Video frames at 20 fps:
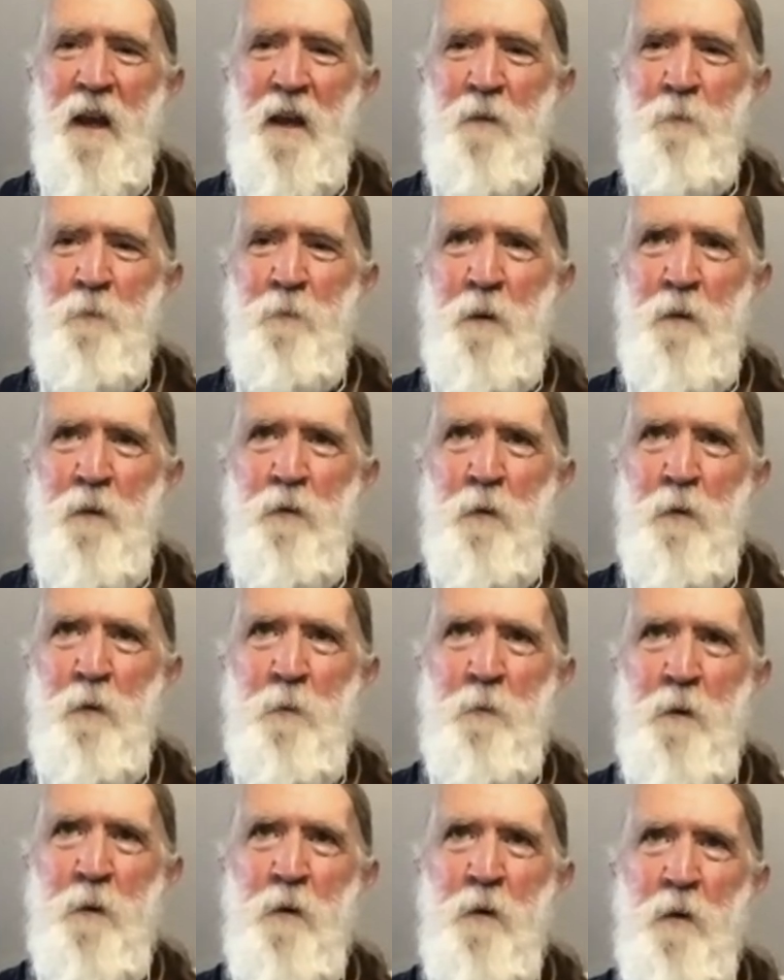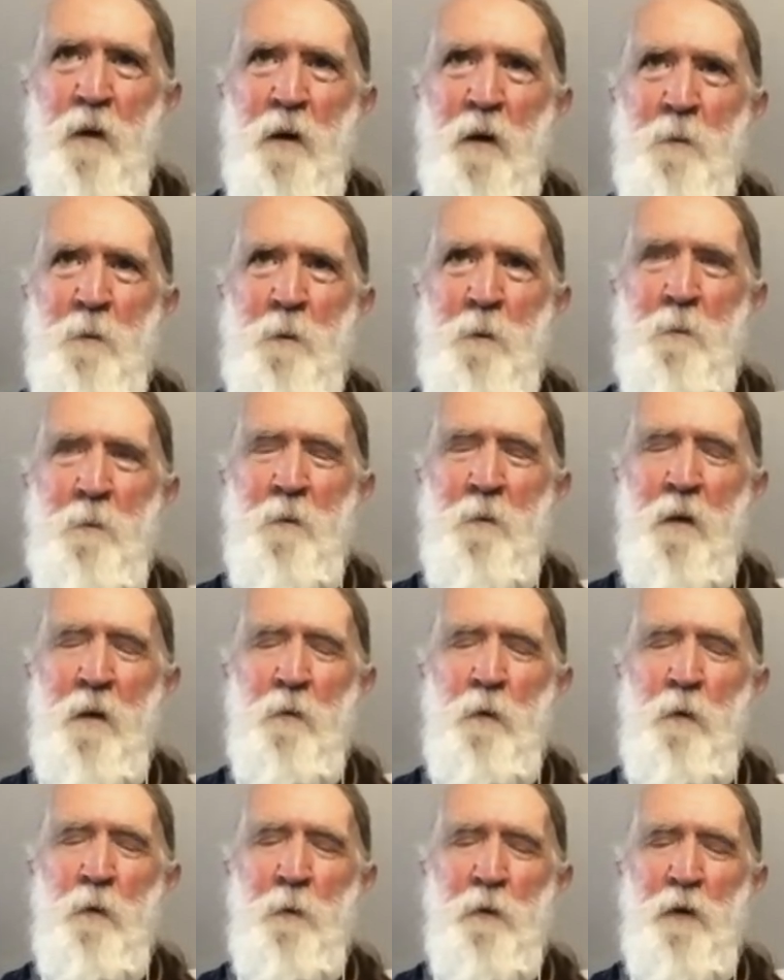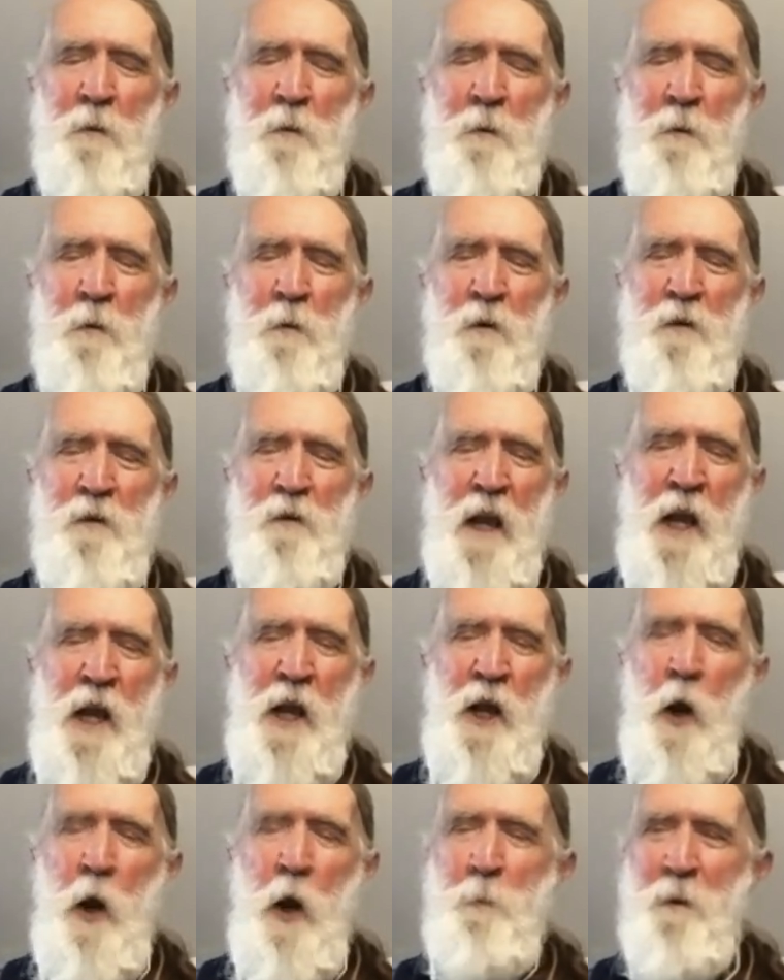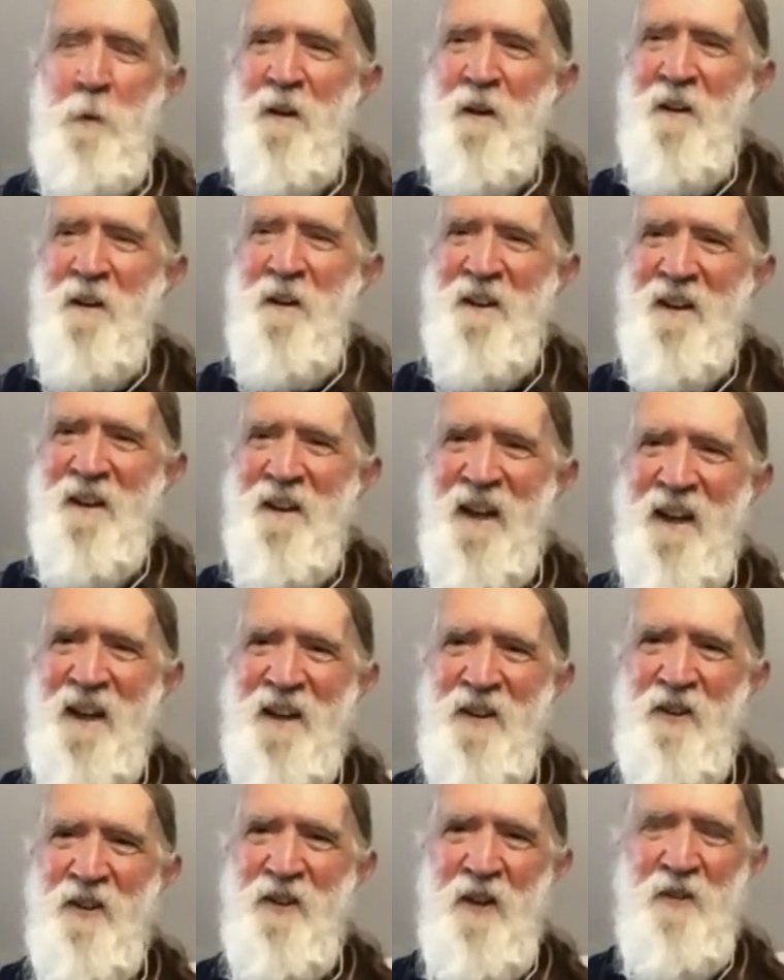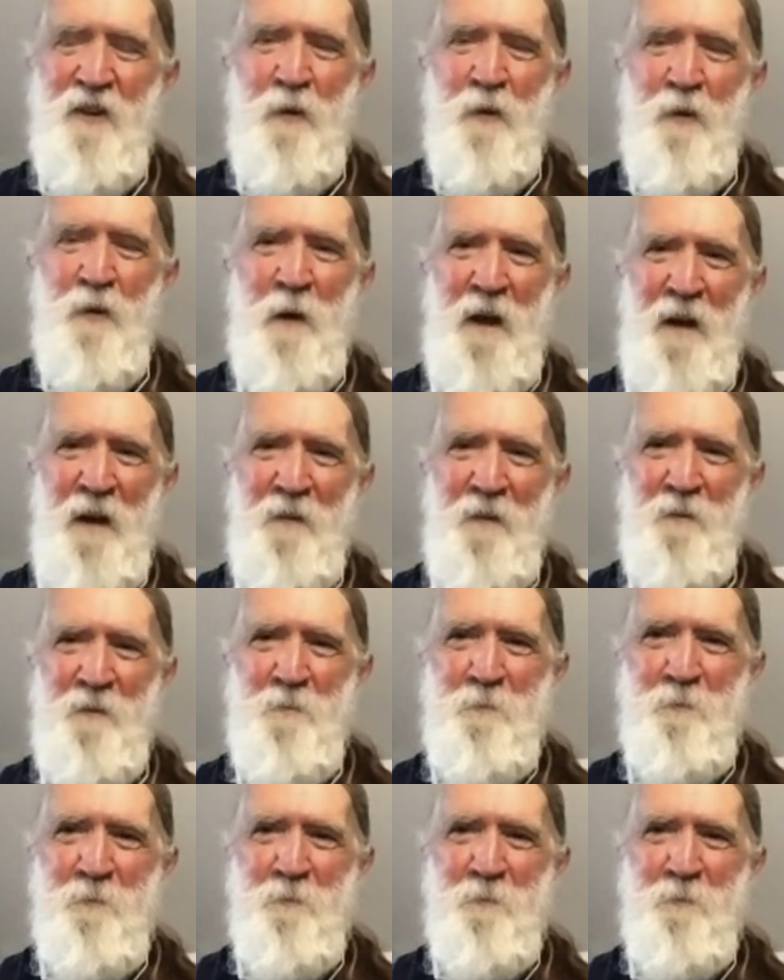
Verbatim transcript: and feed from the feeder, the rufous hummingbird said, "Nope," and chased it away.